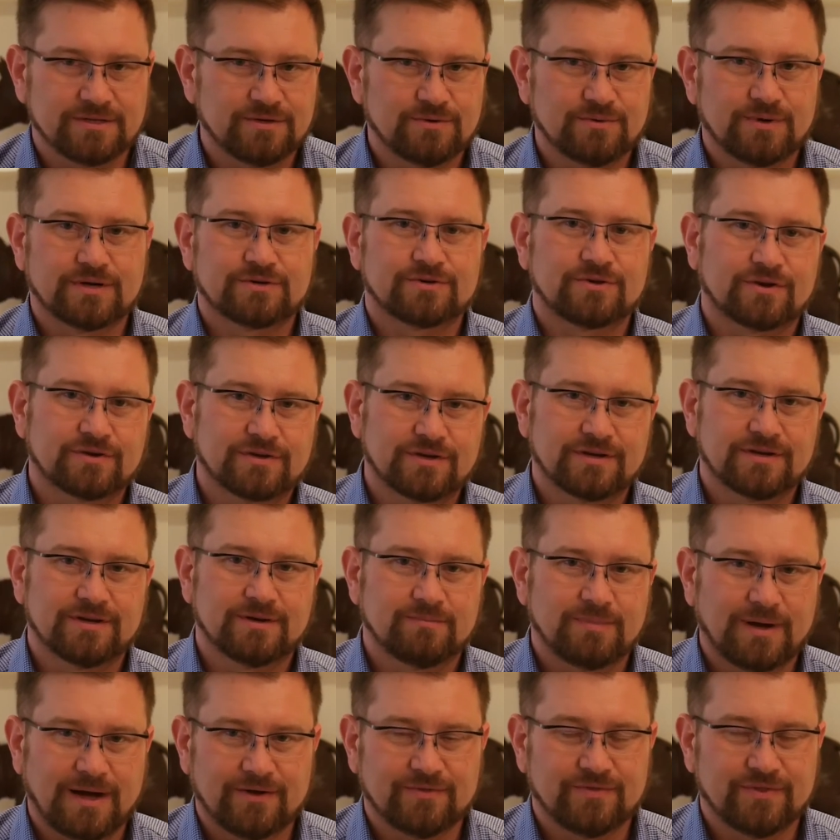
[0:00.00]
You were talking
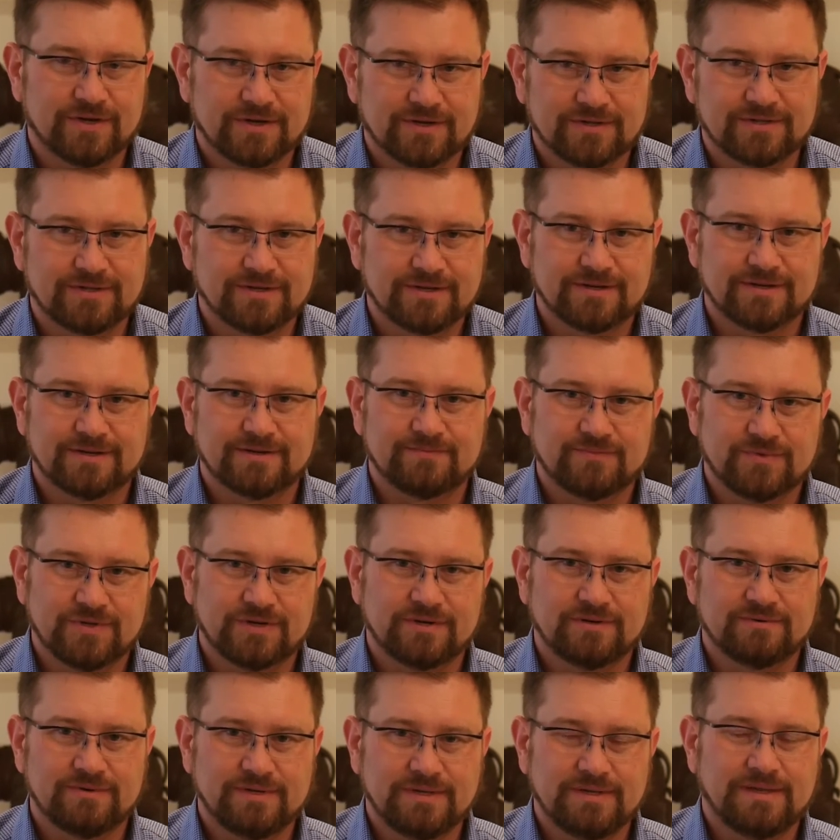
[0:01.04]
about
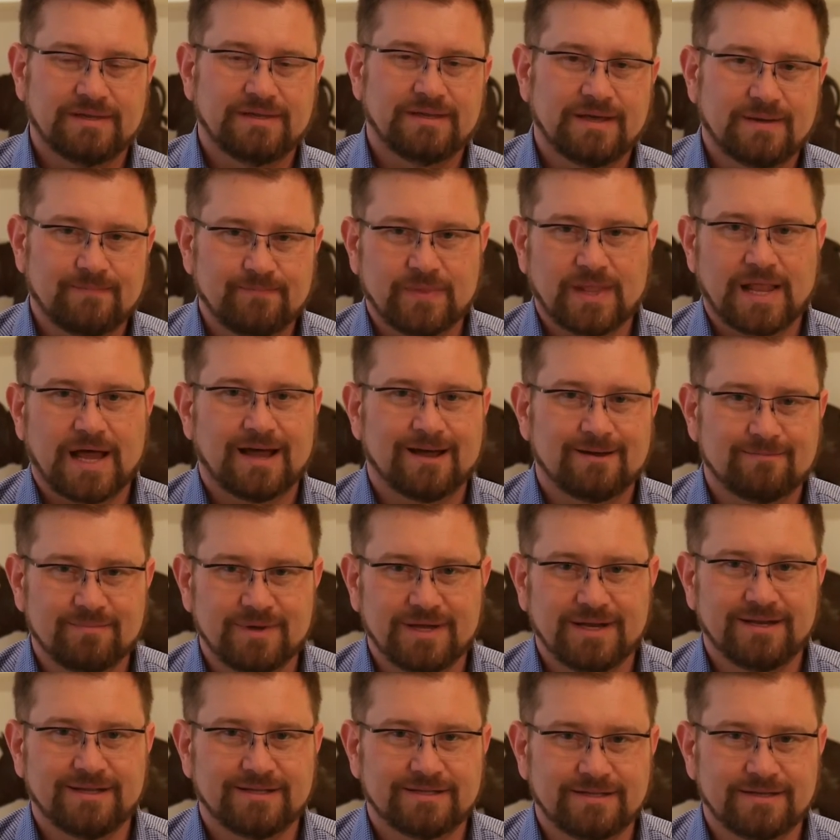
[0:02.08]
the
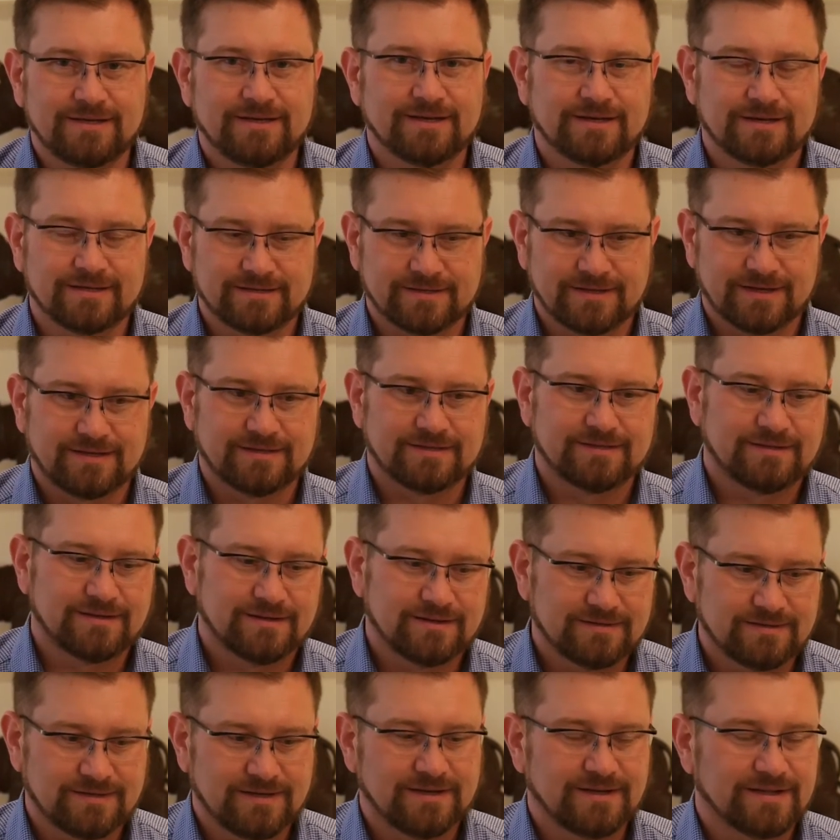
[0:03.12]
liability and
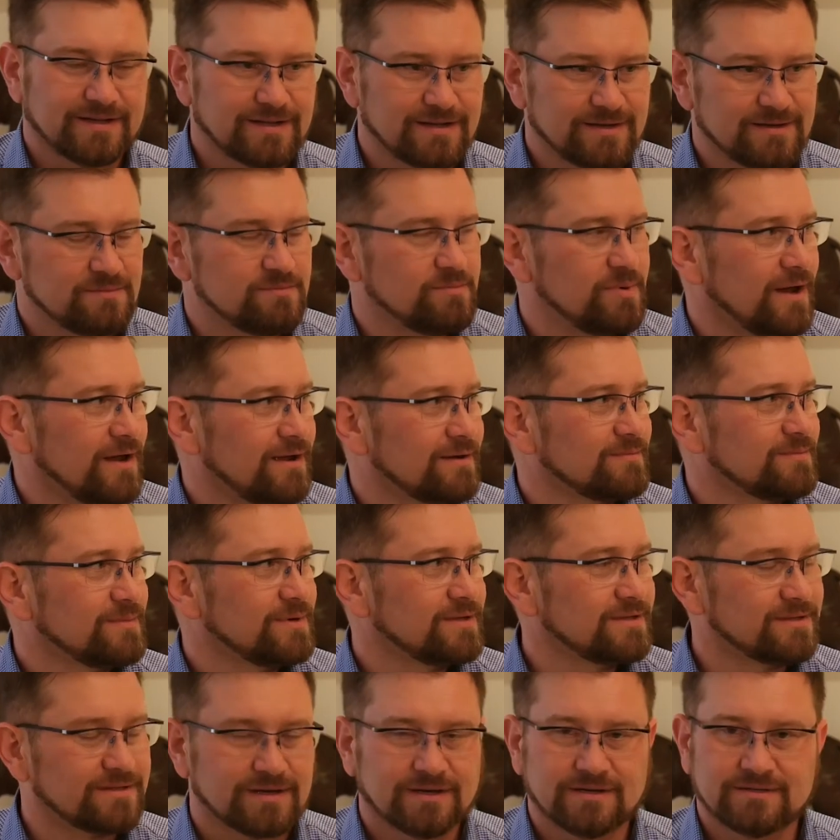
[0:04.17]
the legal
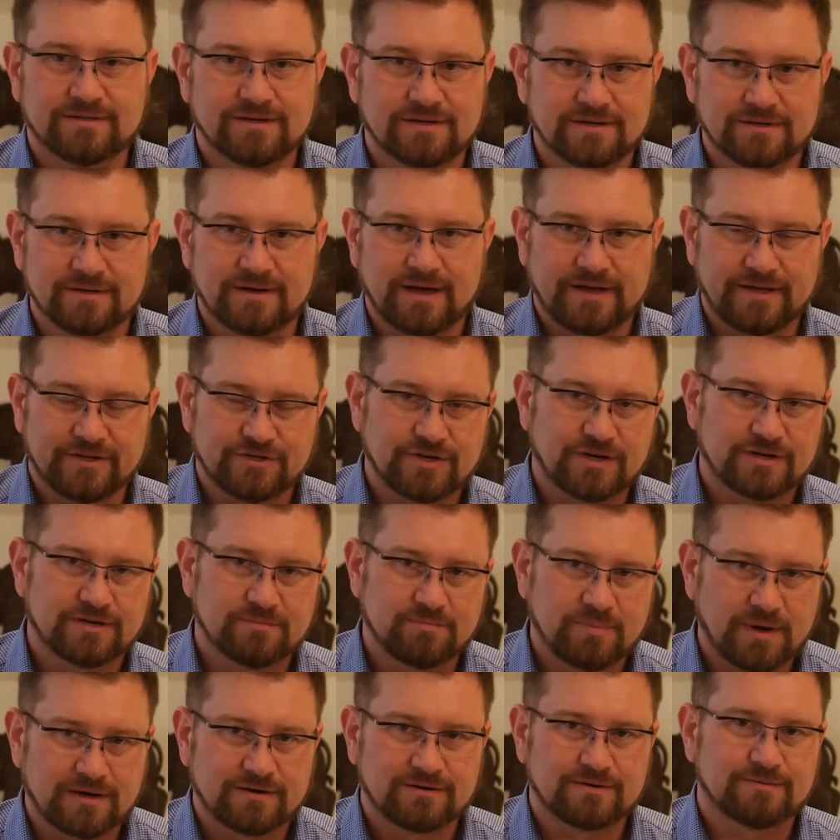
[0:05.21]
department and the HR
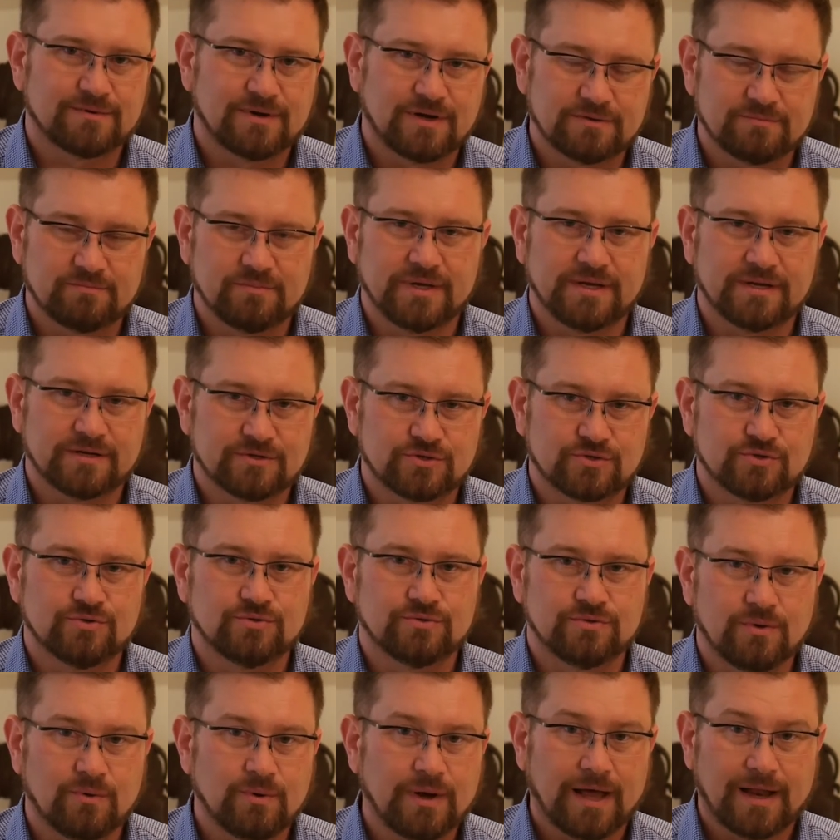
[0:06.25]
department not being
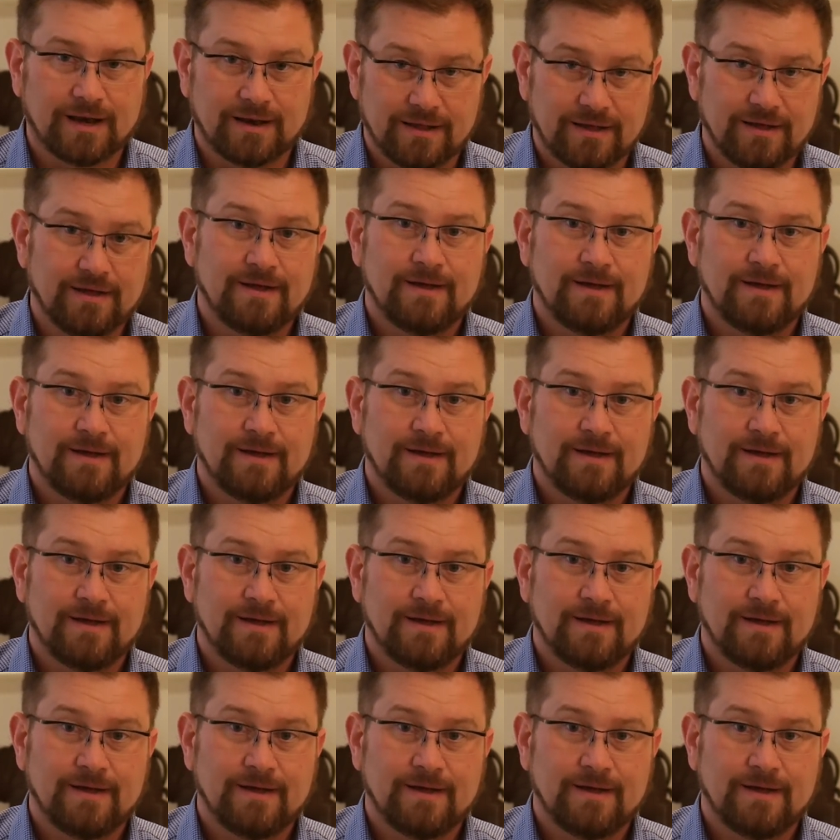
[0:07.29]
sued. Well,